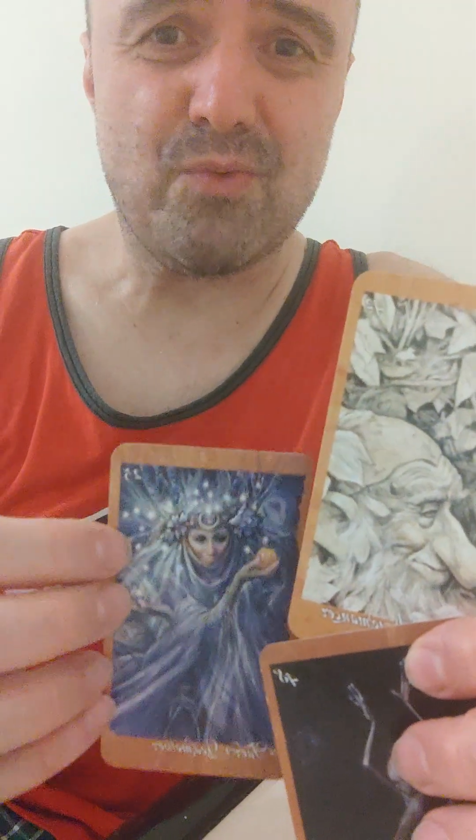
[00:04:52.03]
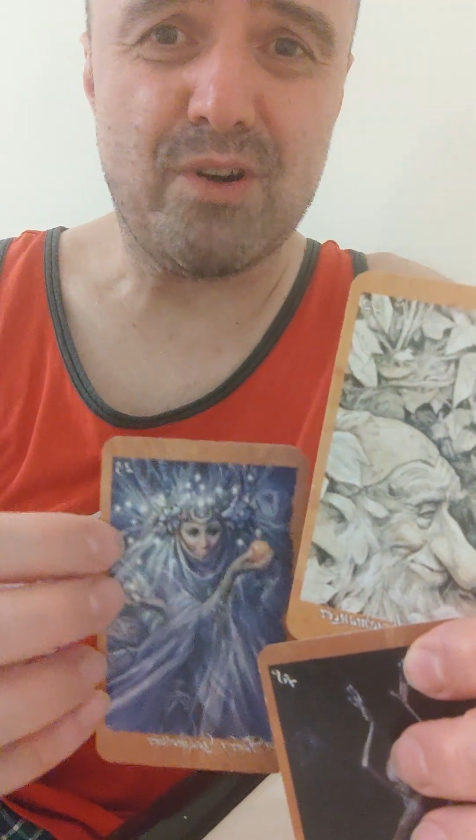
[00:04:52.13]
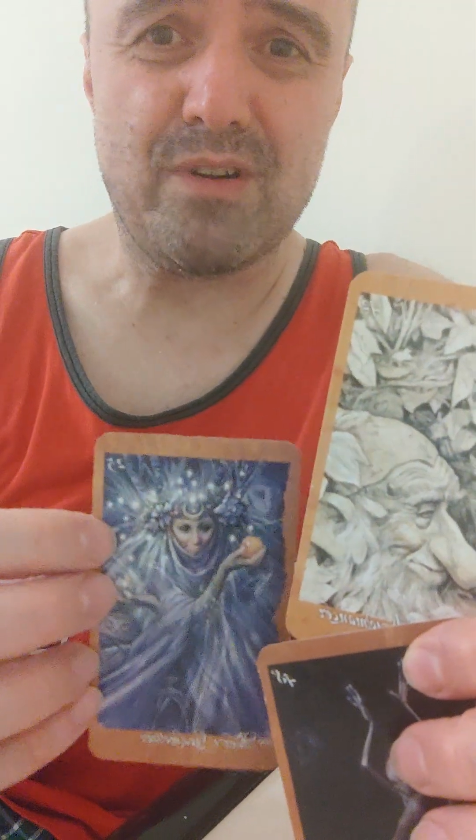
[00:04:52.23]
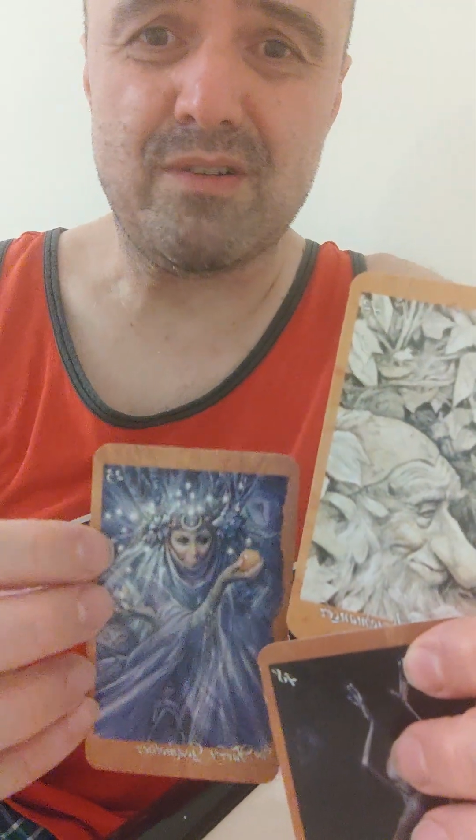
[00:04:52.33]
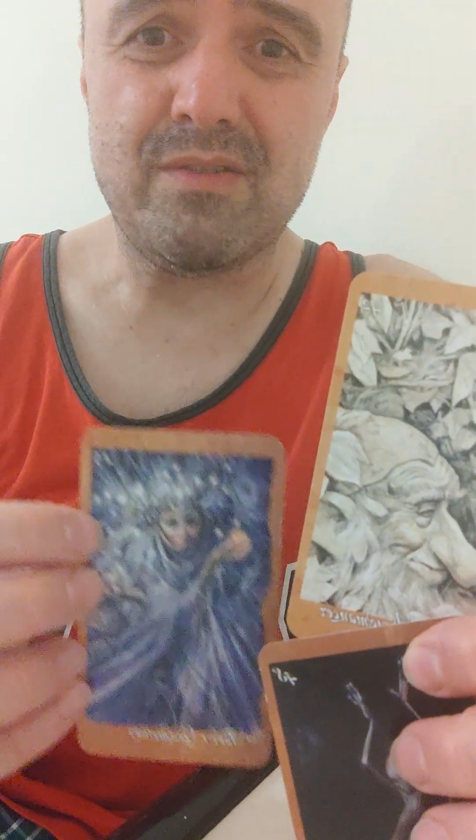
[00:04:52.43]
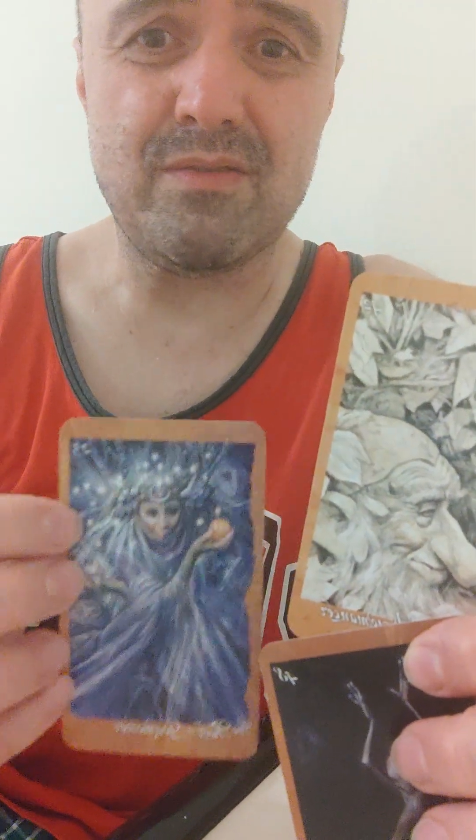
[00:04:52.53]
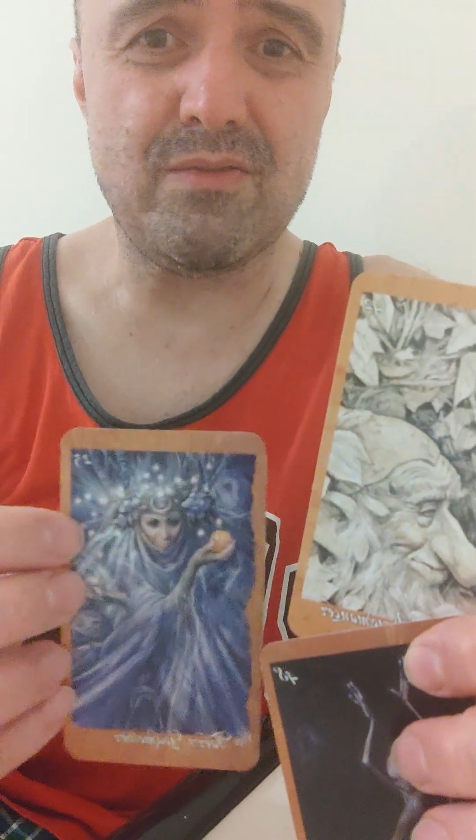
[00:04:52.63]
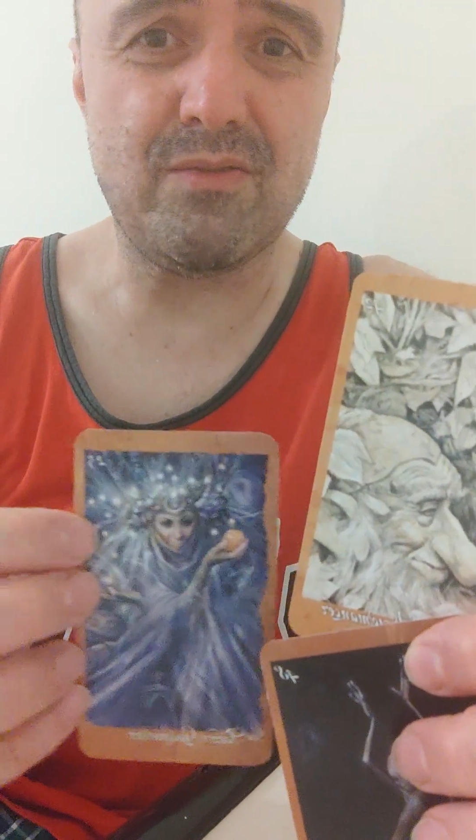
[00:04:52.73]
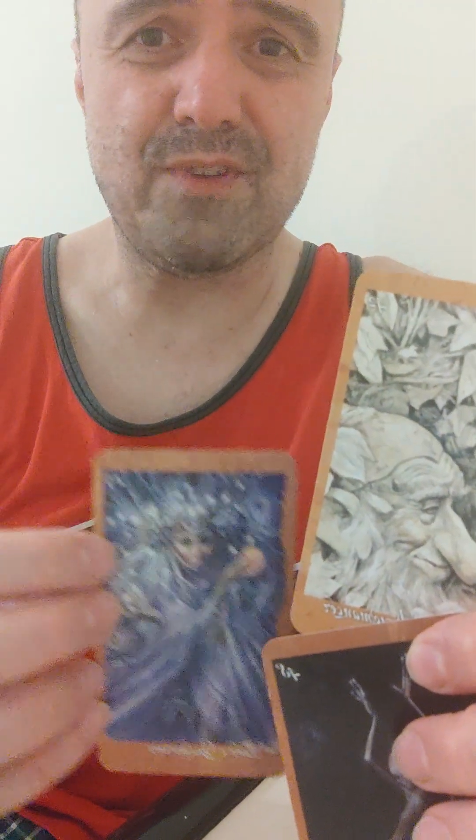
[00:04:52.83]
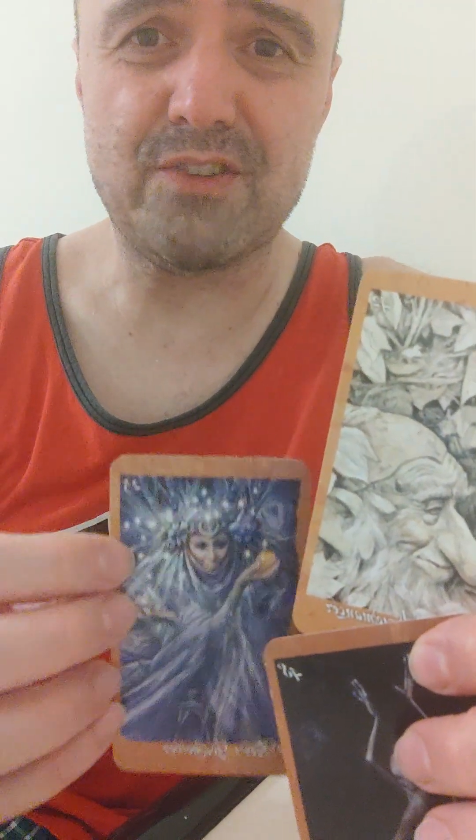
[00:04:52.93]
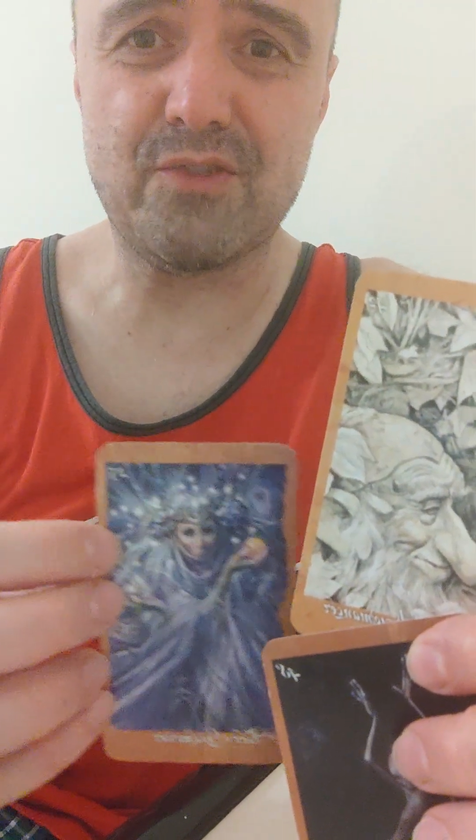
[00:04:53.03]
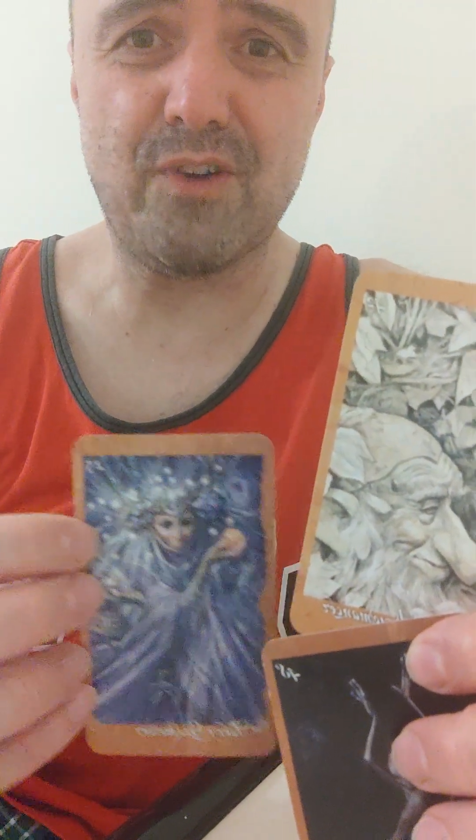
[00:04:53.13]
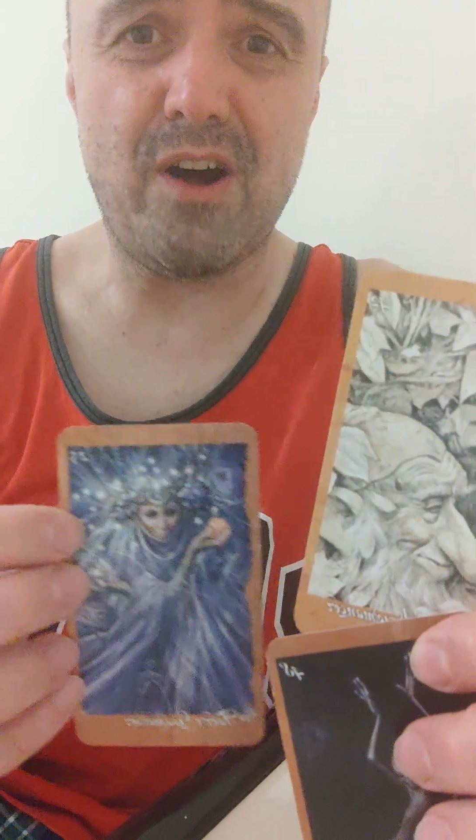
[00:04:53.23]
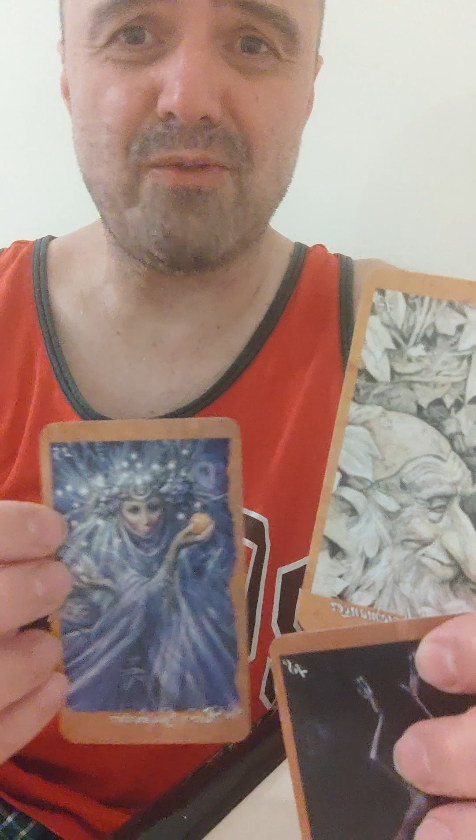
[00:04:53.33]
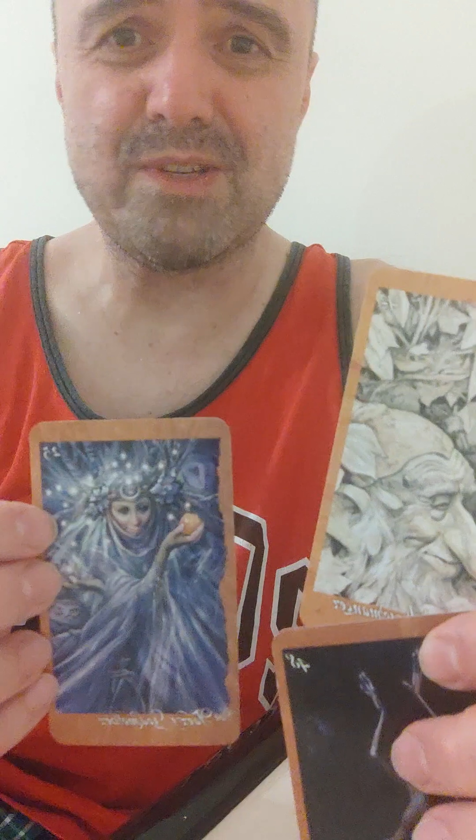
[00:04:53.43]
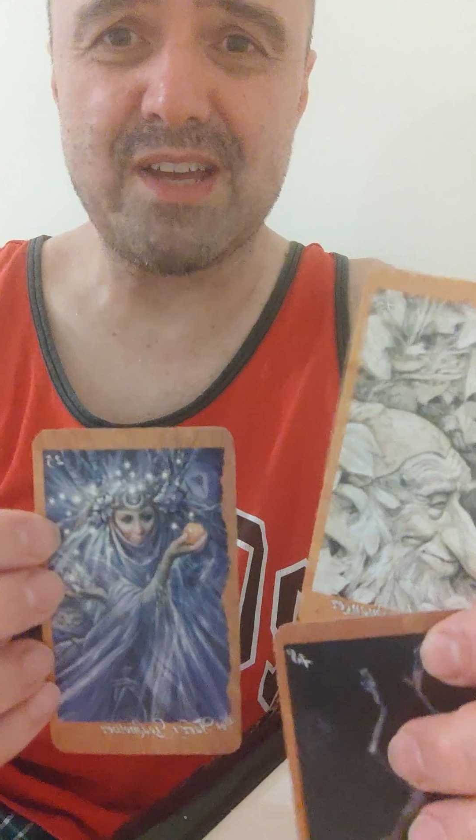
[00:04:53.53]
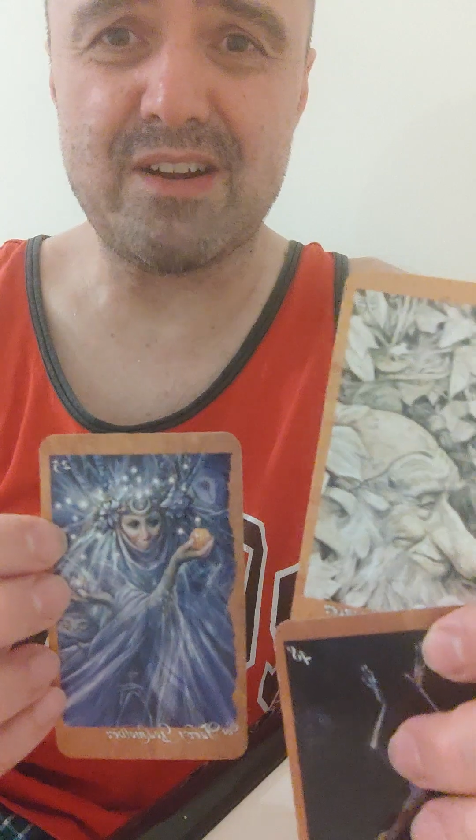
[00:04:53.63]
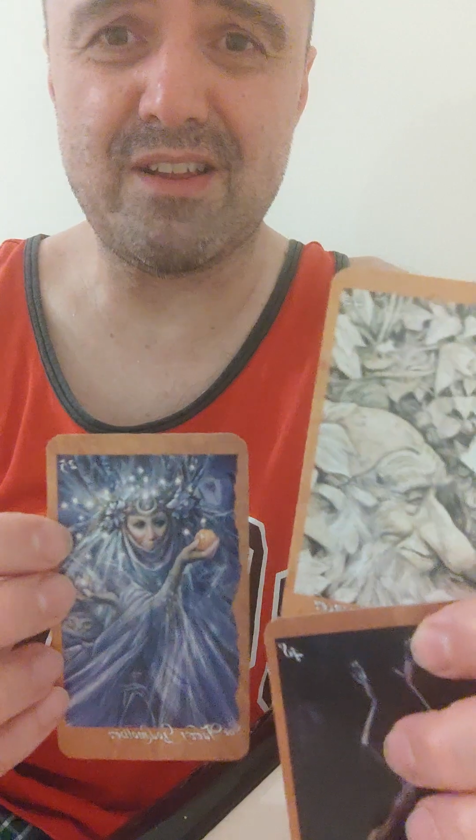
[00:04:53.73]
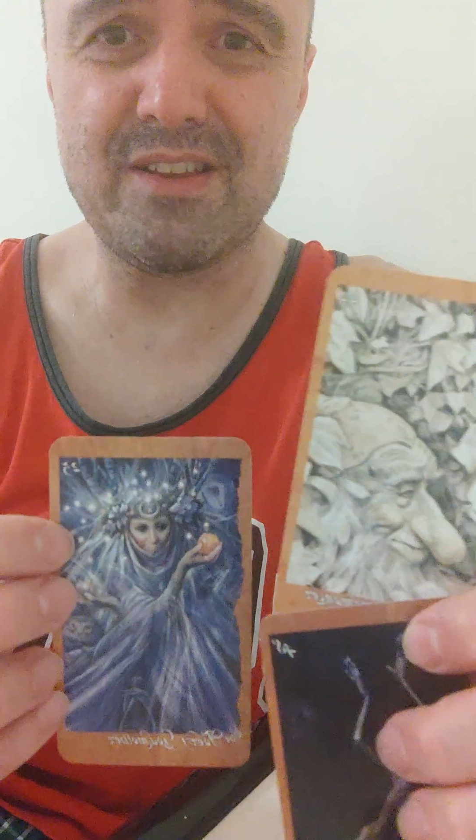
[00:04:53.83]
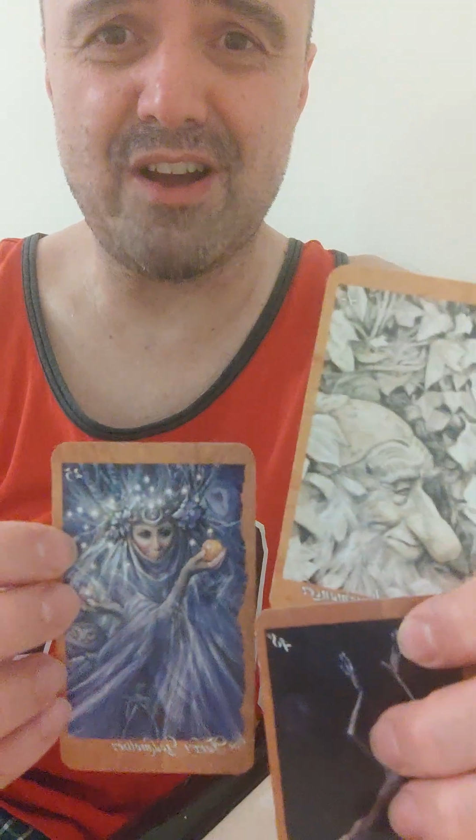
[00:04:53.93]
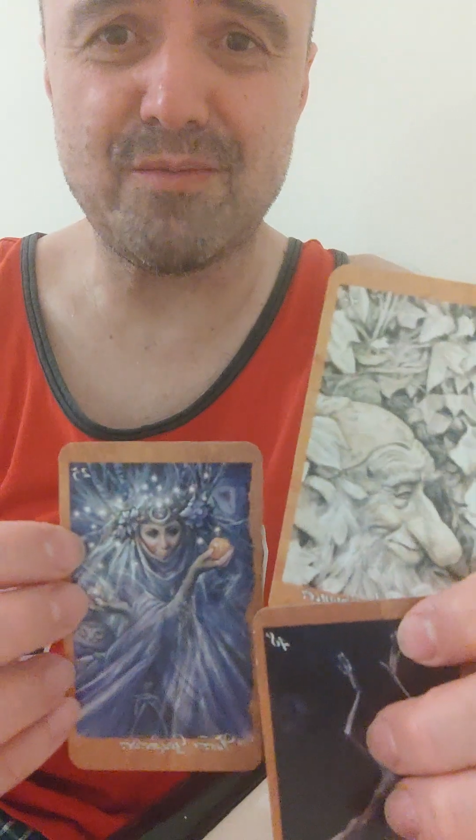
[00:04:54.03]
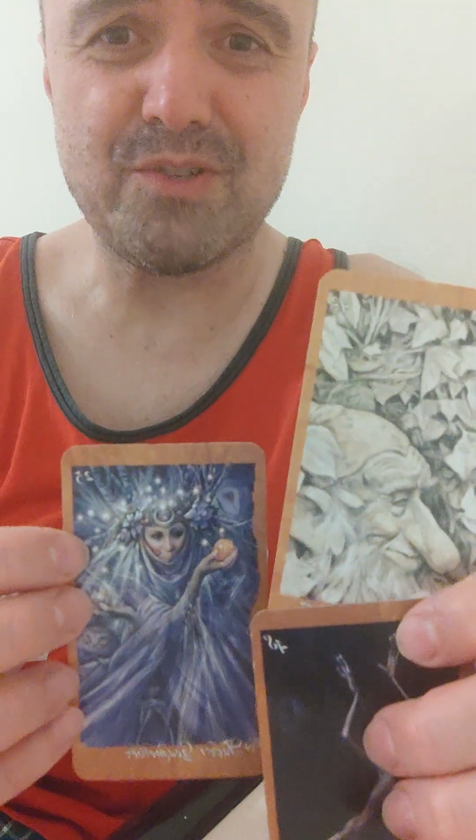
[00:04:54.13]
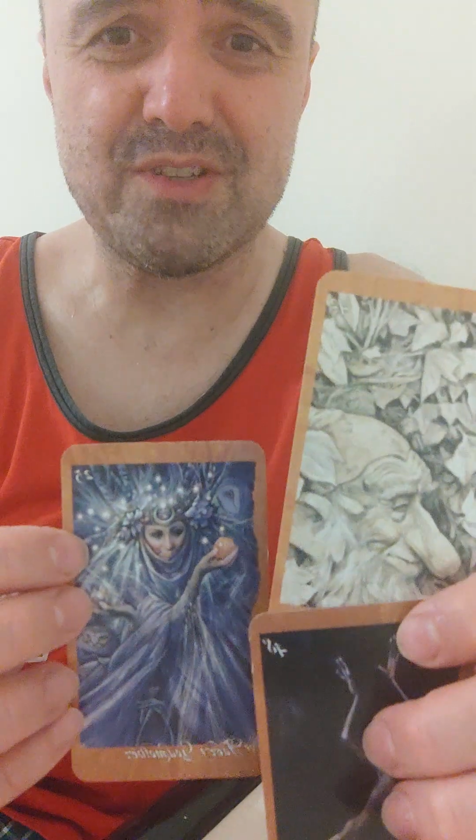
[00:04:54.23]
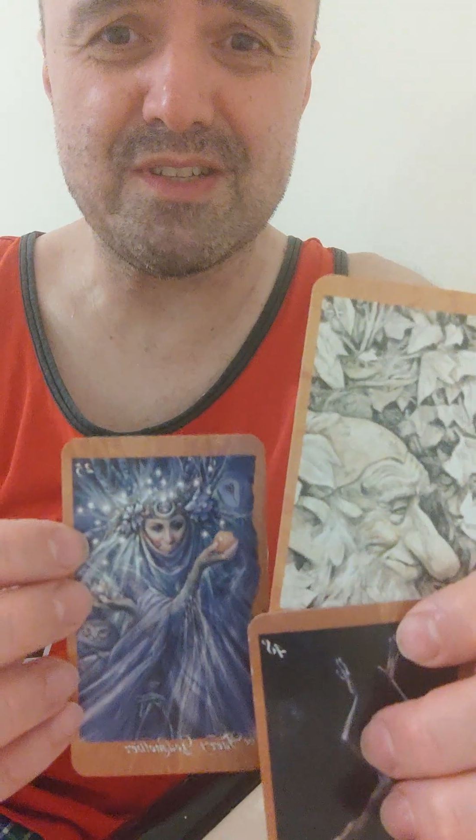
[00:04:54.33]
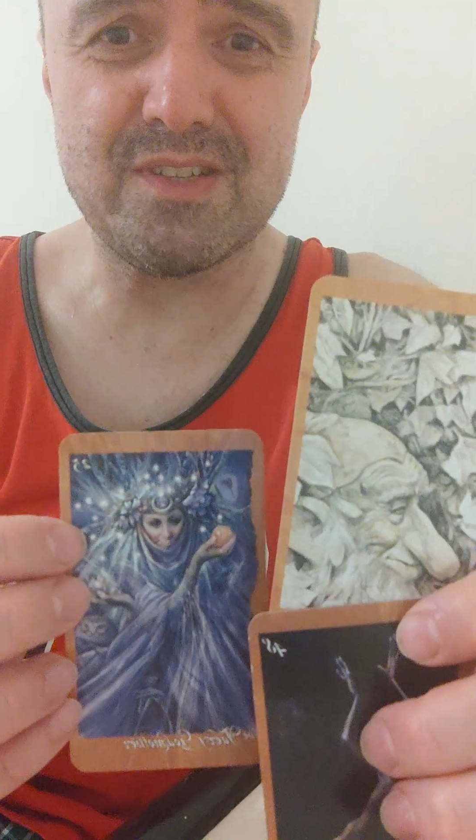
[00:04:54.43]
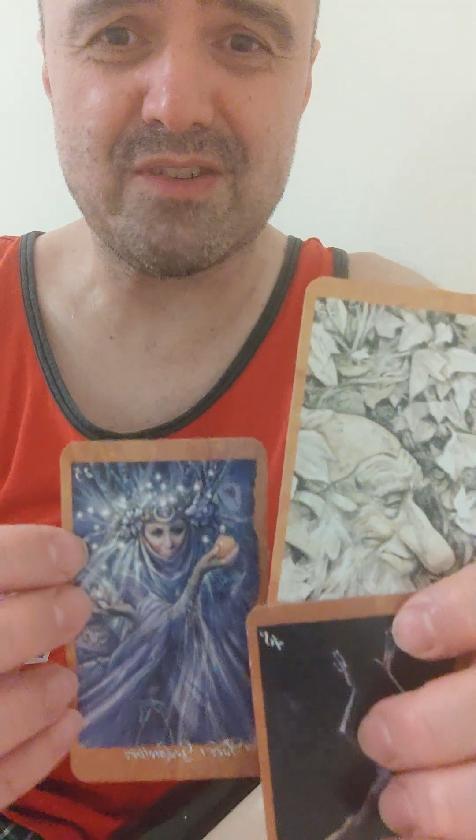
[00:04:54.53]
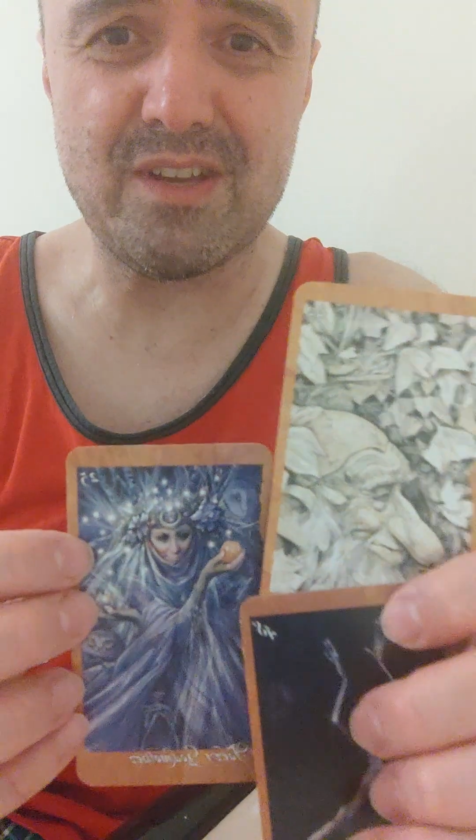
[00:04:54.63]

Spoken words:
where you felt you've always had all the options.